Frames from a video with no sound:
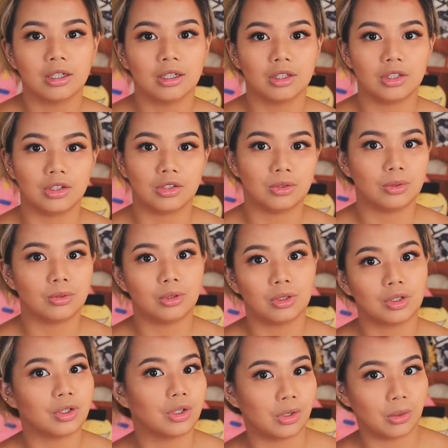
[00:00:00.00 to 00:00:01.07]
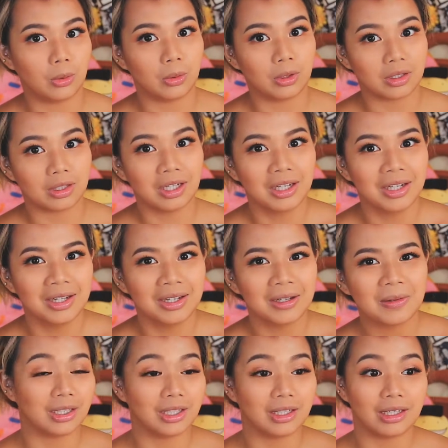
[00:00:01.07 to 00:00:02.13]
"You look gold."
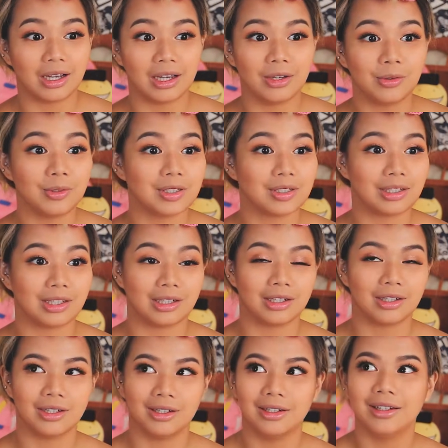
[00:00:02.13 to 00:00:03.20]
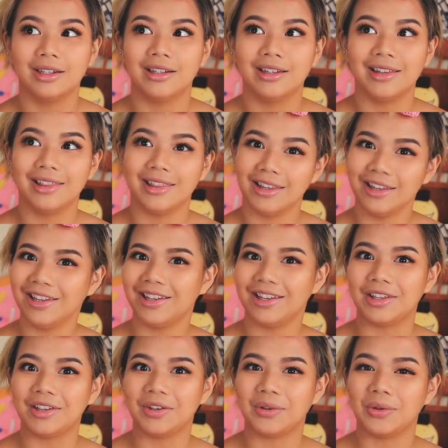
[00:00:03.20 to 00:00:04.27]
And I was like, thank
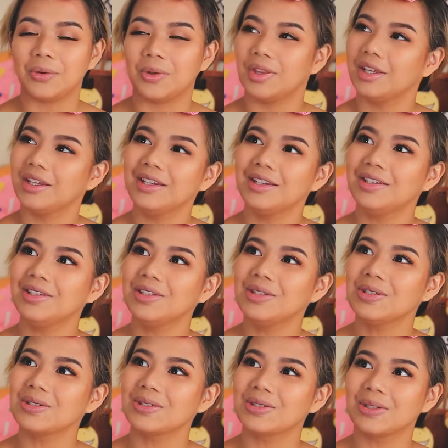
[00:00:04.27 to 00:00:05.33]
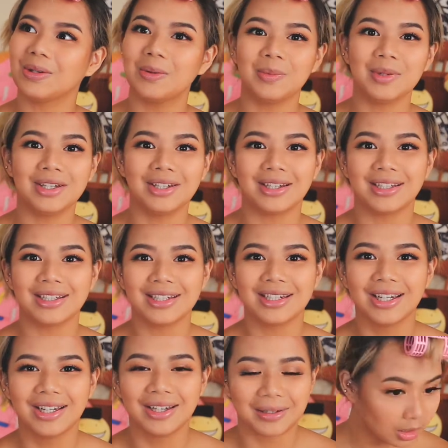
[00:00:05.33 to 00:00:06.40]
you so much.
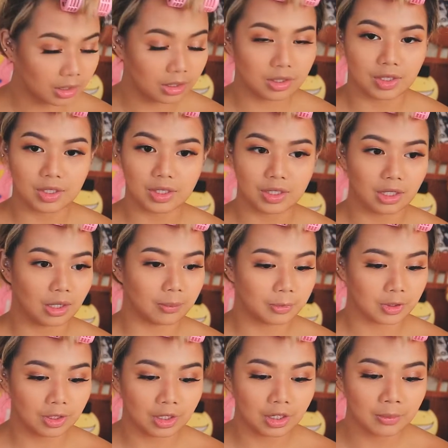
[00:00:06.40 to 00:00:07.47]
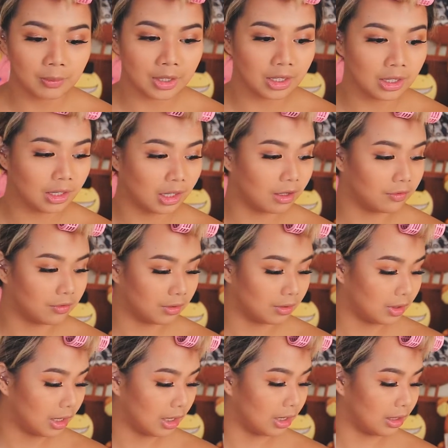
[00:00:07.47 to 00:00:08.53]
And I just kept on coming after
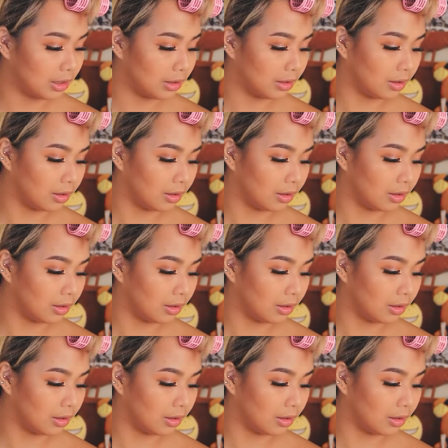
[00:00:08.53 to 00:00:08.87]
that.